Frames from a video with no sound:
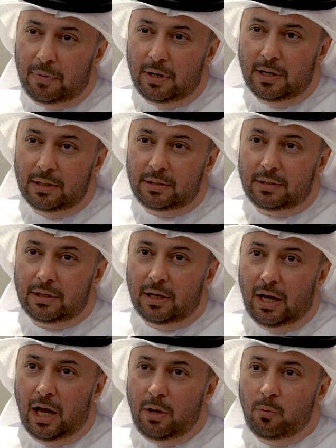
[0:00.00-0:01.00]
but
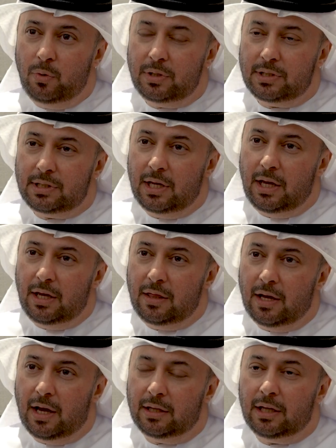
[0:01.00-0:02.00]
I would say
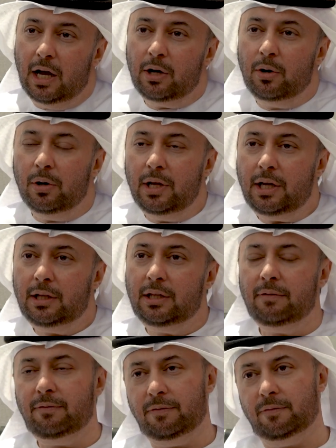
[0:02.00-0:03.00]
that a
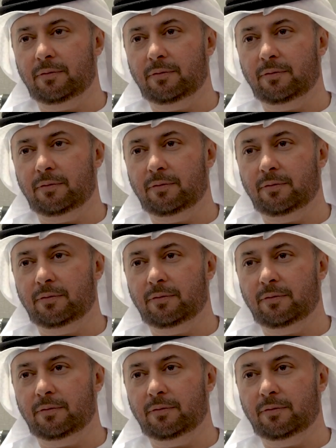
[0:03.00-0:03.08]
collective